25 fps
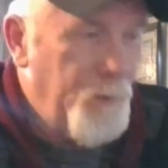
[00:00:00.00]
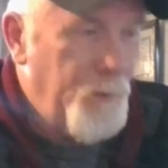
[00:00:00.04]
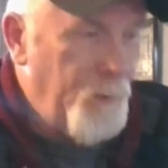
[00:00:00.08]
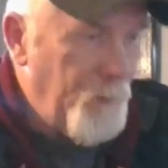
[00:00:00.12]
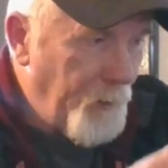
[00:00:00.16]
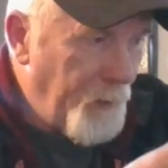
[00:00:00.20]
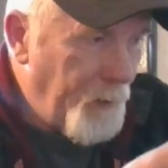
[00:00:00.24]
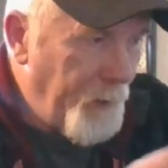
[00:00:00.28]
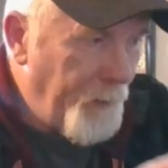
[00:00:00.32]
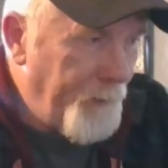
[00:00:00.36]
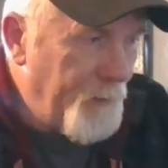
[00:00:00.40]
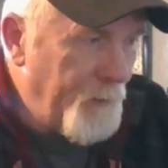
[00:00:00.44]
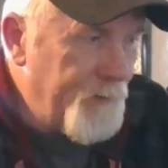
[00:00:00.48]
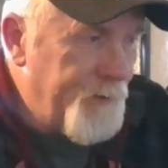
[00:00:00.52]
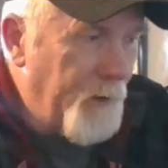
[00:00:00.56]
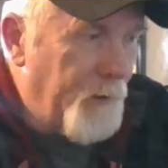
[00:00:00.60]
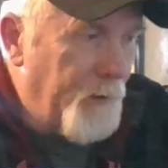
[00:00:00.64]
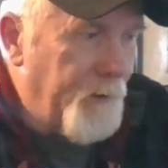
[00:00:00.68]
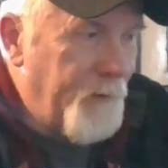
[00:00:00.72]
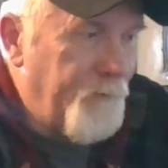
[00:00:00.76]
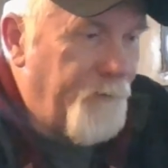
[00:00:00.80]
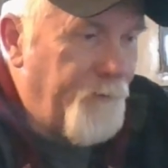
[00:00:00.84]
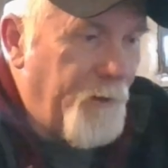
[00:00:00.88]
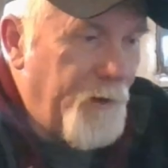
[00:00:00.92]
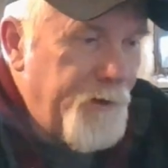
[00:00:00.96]
Well, those
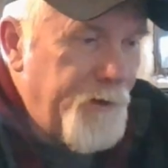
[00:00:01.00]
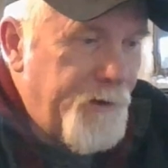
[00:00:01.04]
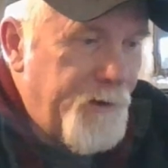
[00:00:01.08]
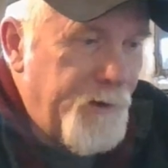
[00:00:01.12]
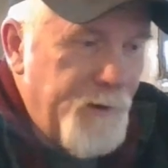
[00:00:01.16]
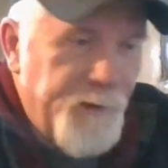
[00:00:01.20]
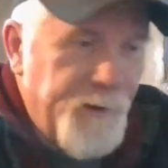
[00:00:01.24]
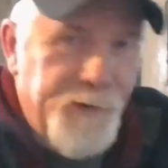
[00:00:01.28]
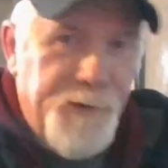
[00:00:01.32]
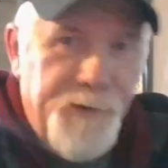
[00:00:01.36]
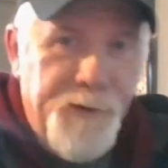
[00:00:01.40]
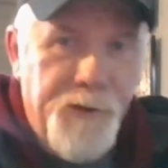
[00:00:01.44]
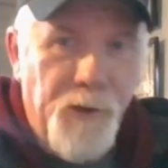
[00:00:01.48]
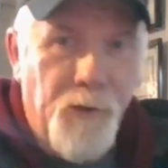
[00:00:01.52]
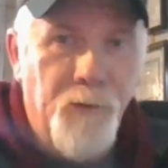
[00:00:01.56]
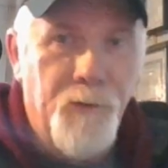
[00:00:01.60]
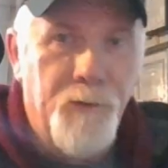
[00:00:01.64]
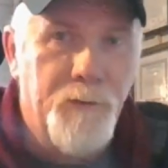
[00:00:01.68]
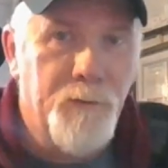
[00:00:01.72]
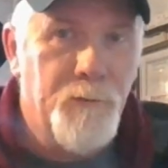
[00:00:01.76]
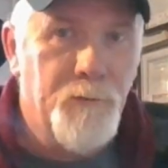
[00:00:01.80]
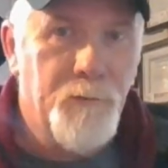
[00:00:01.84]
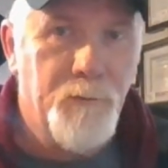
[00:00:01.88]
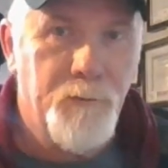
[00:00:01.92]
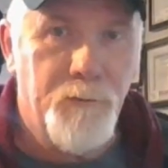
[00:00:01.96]
other functions don't
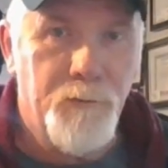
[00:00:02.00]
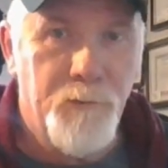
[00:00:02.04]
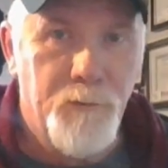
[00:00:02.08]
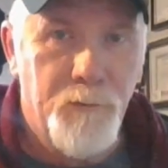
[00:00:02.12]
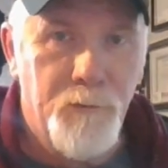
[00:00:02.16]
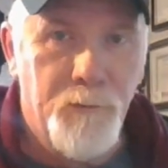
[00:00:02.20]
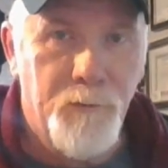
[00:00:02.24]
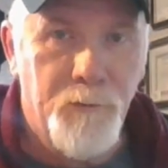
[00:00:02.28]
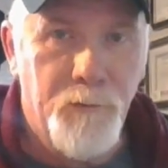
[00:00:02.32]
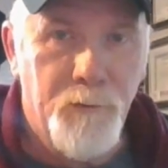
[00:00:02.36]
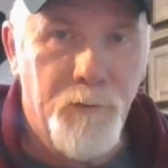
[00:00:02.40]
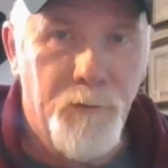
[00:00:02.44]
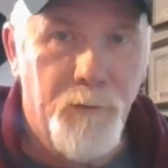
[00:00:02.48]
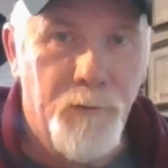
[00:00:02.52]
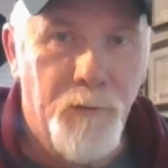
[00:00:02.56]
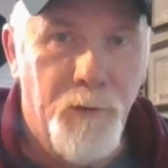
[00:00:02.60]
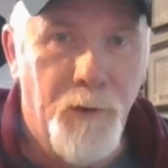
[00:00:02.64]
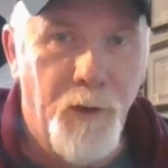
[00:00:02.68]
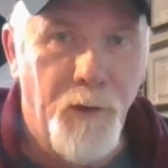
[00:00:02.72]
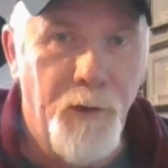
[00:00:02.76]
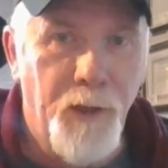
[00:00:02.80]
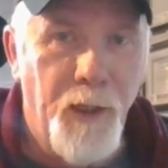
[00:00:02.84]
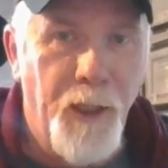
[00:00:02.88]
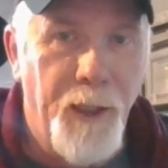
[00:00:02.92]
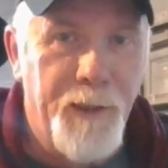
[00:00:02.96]

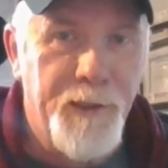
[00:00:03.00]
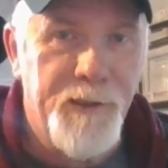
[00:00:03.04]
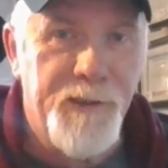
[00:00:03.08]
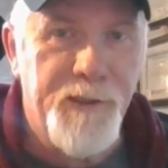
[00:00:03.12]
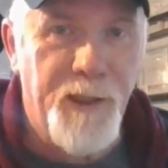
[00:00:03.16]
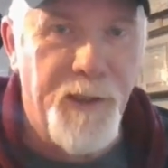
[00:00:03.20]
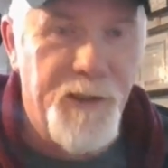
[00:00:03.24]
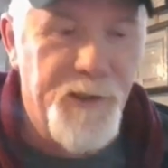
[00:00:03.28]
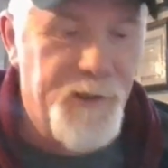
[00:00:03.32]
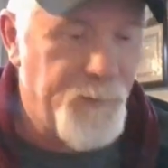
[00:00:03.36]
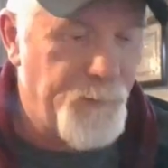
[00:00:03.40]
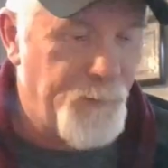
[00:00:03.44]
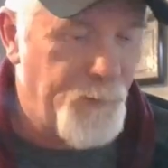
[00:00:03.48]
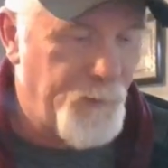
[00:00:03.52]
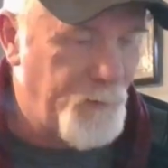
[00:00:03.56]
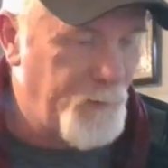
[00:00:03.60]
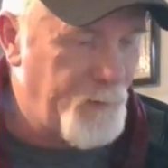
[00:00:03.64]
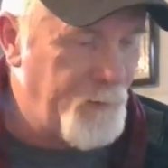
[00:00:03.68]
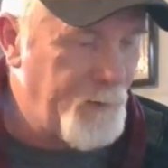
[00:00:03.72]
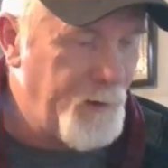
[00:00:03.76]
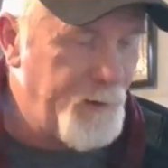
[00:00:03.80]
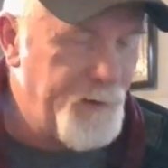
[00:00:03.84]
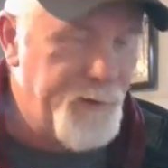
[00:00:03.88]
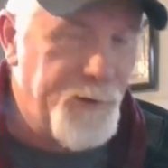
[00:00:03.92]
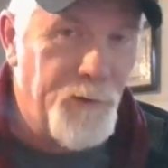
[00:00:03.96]
are not accessible
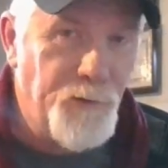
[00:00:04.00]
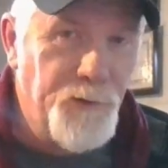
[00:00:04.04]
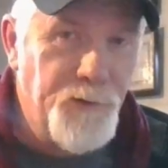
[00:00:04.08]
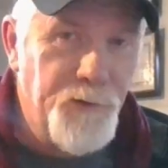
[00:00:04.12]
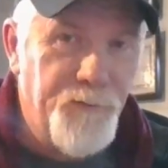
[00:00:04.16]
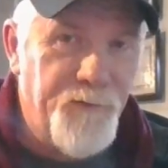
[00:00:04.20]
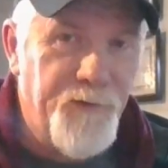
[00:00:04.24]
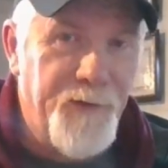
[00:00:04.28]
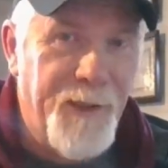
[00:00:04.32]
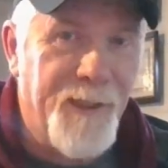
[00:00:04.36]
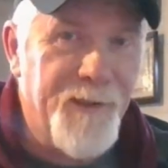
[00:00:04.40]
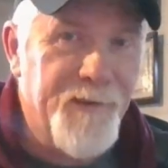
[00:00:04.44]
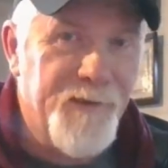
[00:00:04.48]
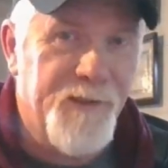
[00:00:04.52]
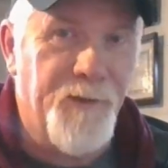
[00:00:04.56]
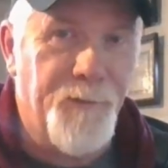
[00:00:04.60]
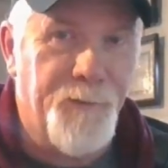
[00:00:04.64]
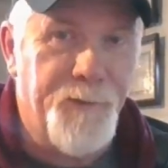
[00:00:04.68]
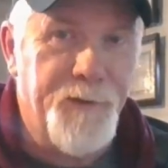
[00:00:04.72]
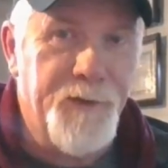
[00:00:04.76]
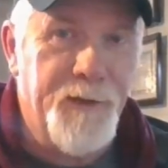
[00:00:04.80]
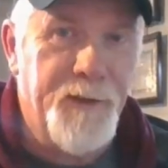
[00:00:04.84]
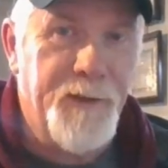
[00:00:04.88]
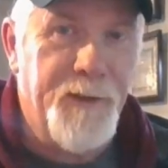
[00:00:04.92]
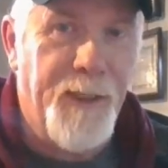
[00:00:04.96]
until you've got
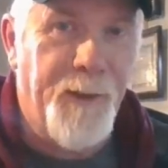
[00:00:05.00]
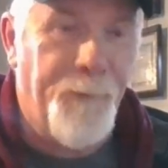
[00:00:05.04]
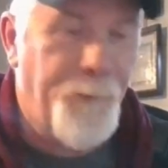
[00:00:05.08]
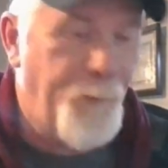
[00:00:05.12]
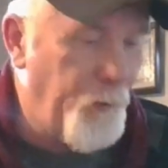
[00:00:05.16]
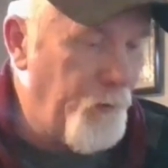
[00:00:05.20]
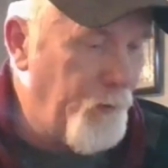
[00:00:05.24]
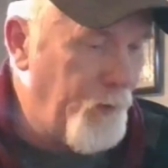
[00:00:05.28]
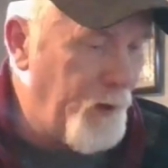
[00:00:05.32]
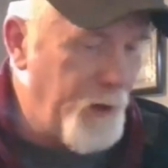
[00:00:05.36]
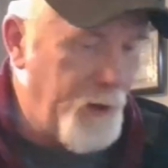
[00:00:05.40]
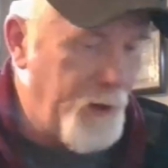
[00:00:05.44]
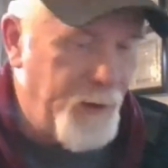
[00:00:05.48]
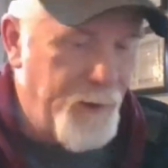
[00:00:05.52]
something in that port.